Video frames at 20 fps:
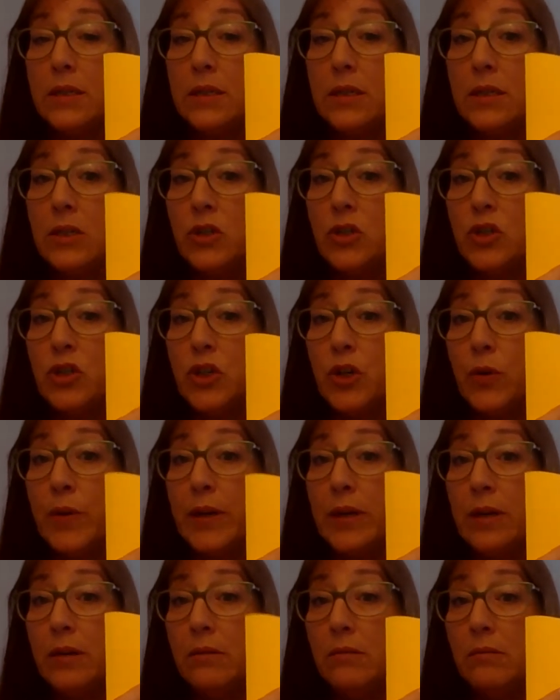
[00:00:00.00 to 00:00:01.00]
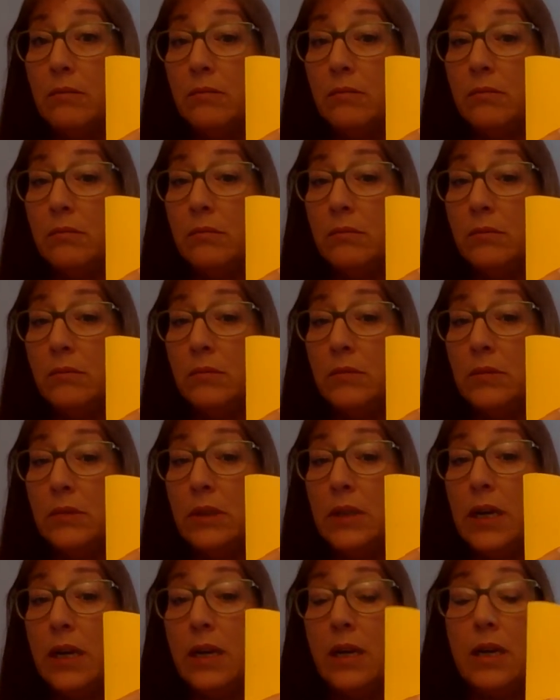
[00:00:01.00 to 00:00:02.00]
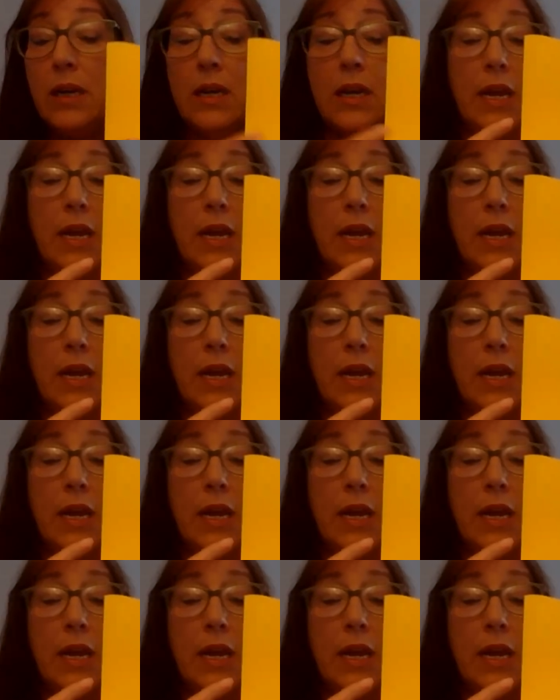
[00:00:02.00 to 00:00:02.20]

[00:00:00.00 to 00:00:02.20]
is showing. Okay.